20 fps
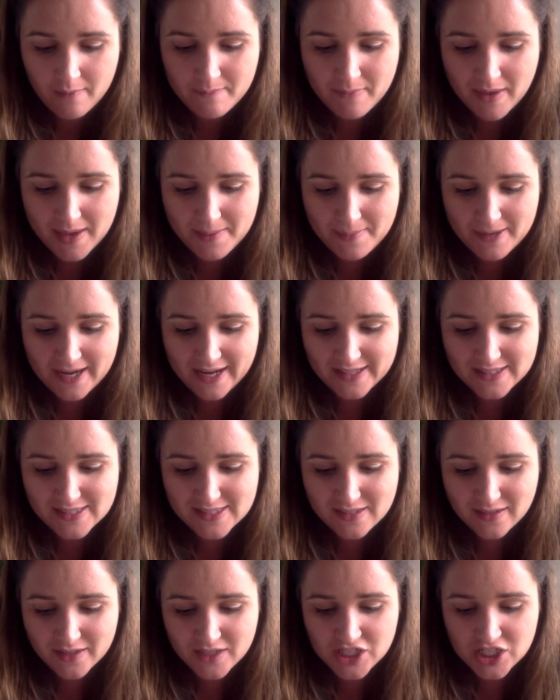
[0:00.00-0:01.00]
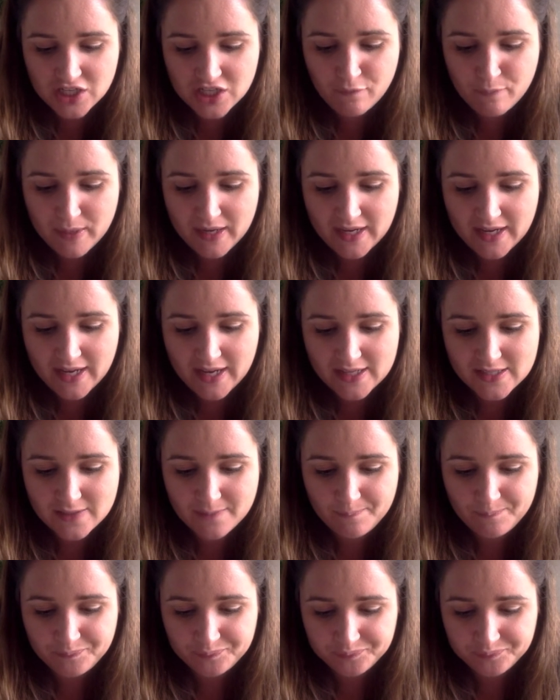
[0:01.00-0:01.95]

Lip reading: Maybe last night should have been it."